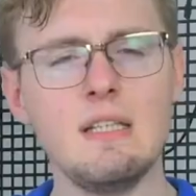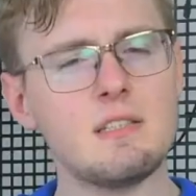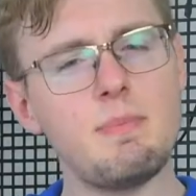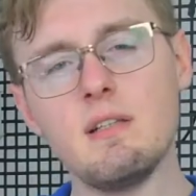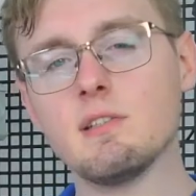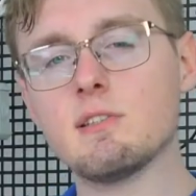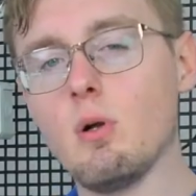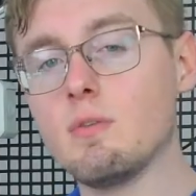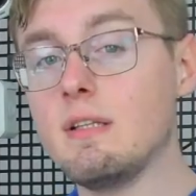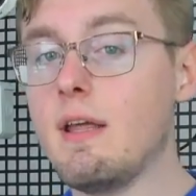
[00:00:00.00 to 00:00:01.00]
is being
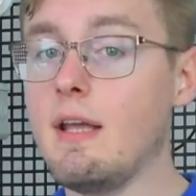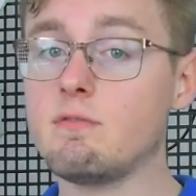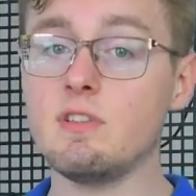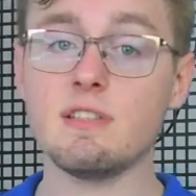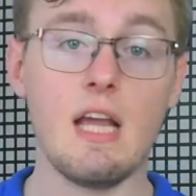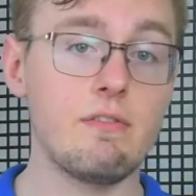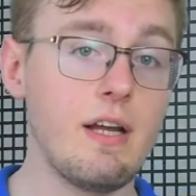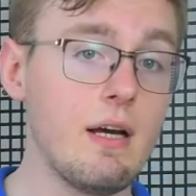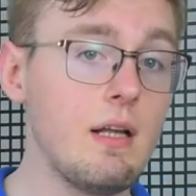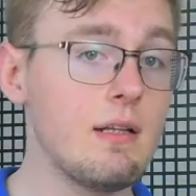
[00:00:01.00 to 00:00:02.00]
installed in the entrance
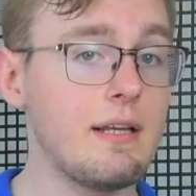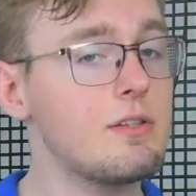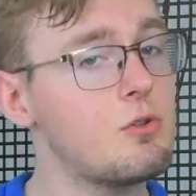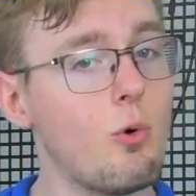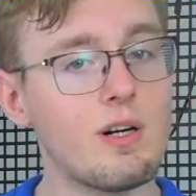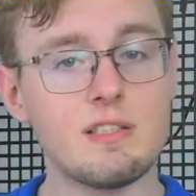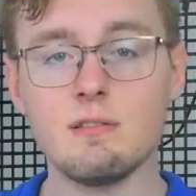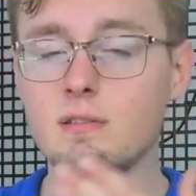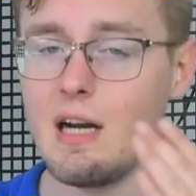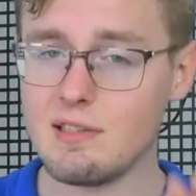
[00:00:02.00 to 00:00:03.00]
area like doors,
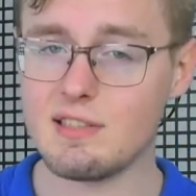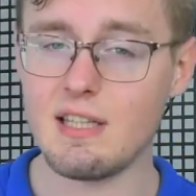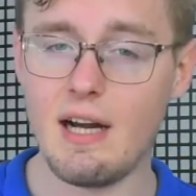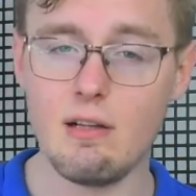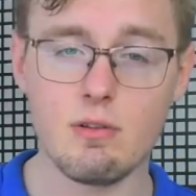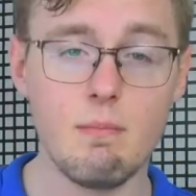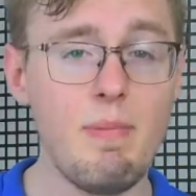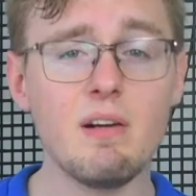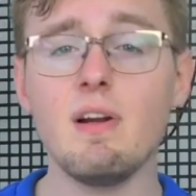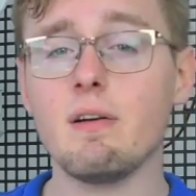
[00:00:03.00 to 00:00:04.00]
turnstile, or a
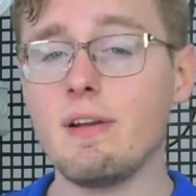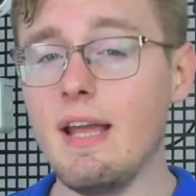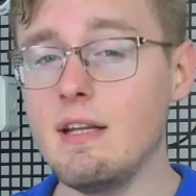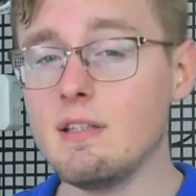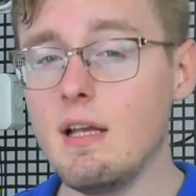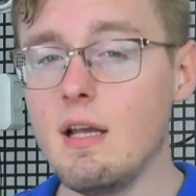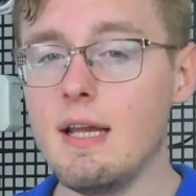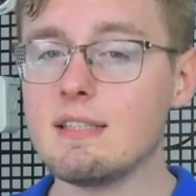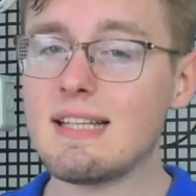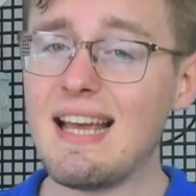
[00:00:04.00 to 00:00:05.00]
barrier gate.
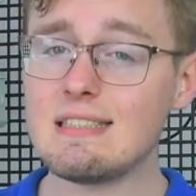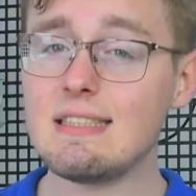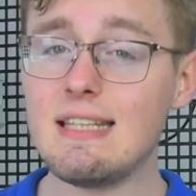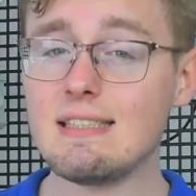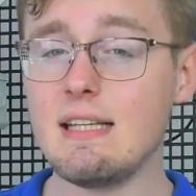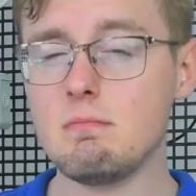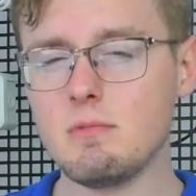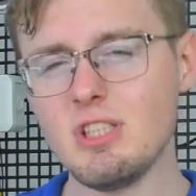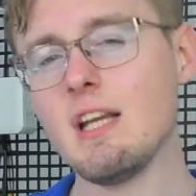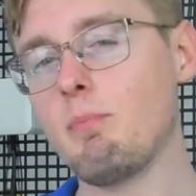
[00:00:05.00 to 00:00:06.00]
It is acting as a
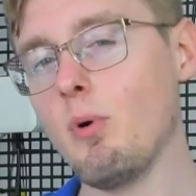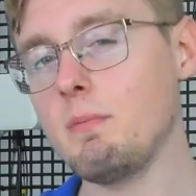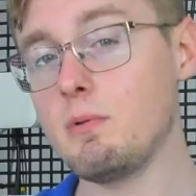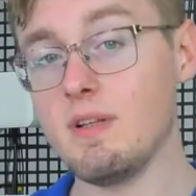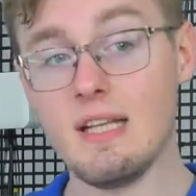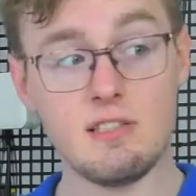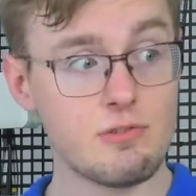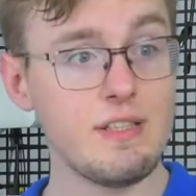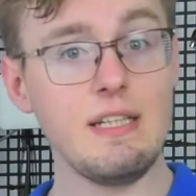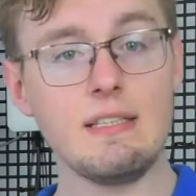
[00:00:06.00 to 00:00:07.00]
checkpoint between a
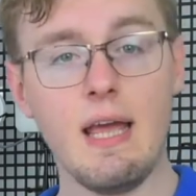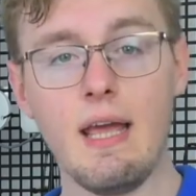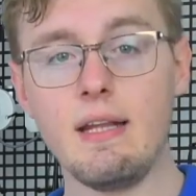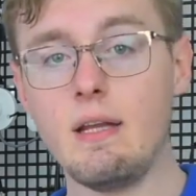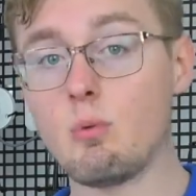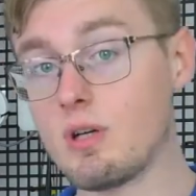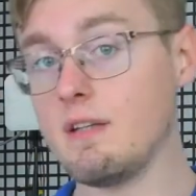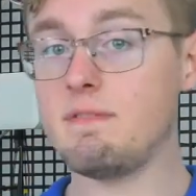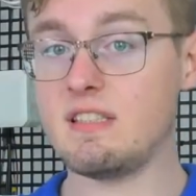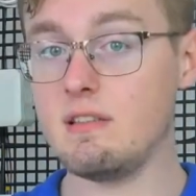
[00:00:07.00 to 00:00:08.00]
street and a
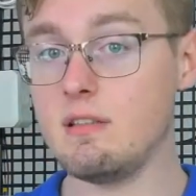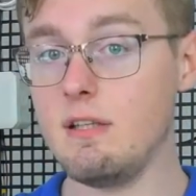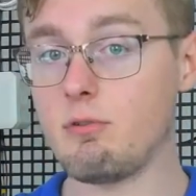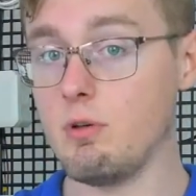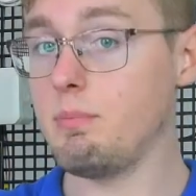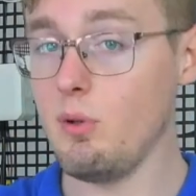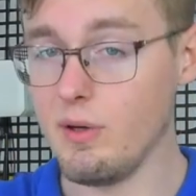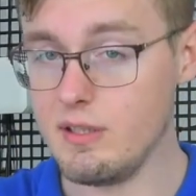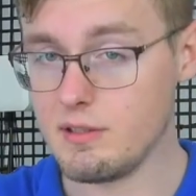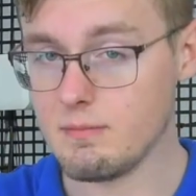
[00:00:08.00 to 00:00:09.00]
working facility for
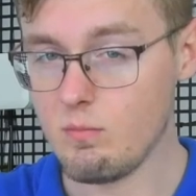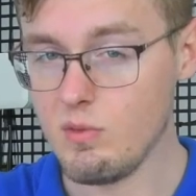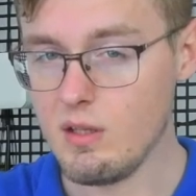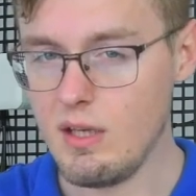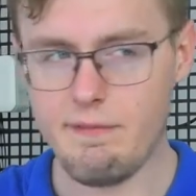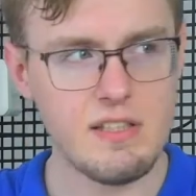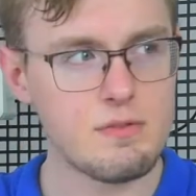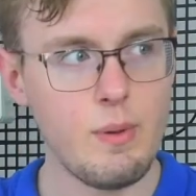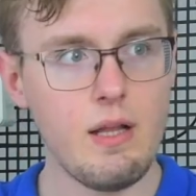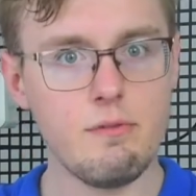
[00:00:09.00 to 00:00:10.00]
employees. It fits
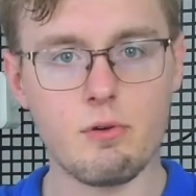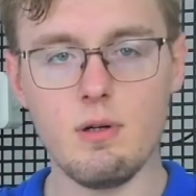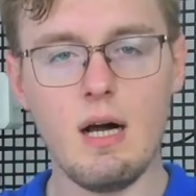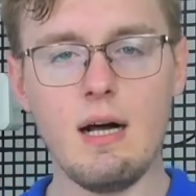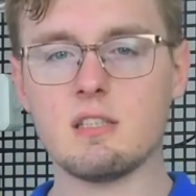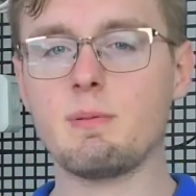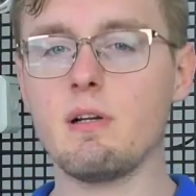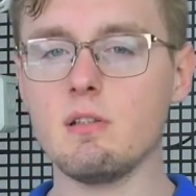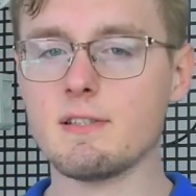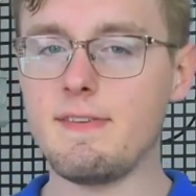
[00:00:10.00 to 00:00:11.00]
well for
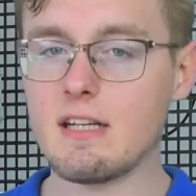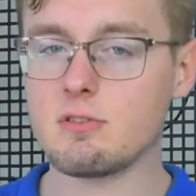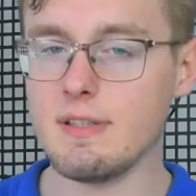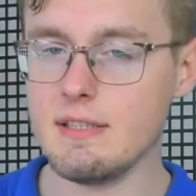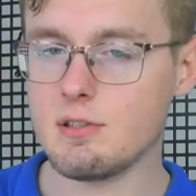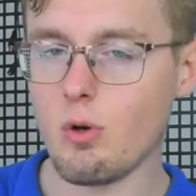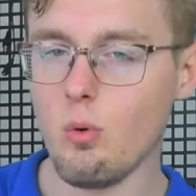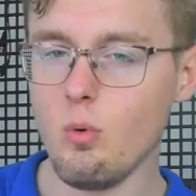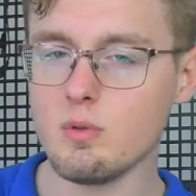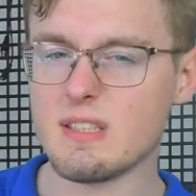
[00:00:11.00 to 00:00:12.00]
hospitals, factories,
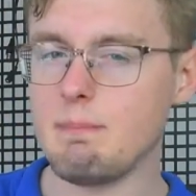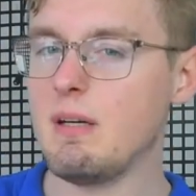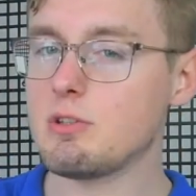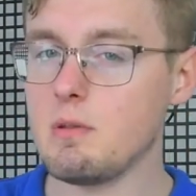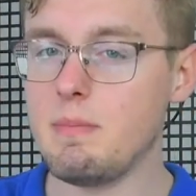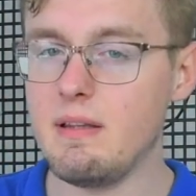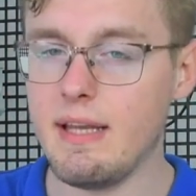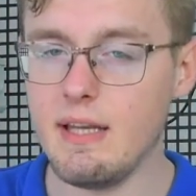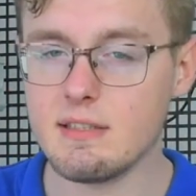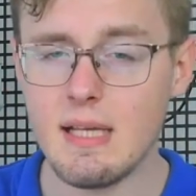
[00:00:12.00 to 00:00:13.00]
schools, commercial
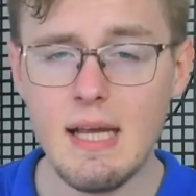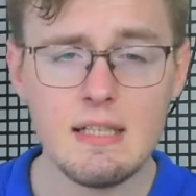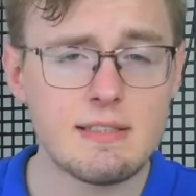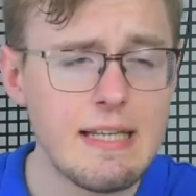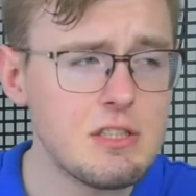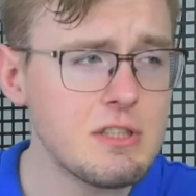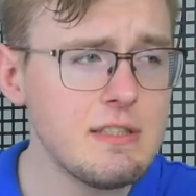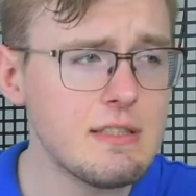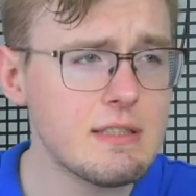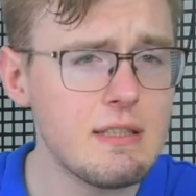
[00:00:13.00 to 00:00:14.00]
buildings,
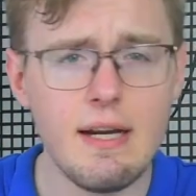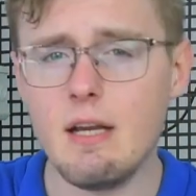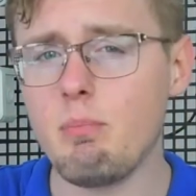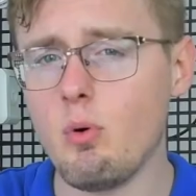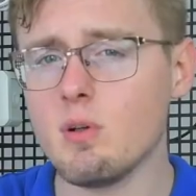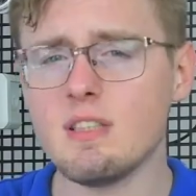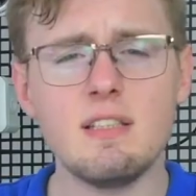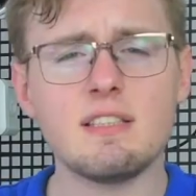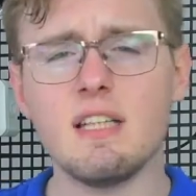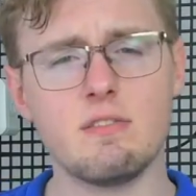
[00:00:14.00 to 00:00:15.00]
stations, airports, and
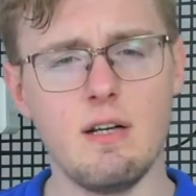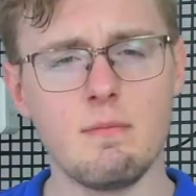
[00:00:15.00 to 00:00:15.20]
etc.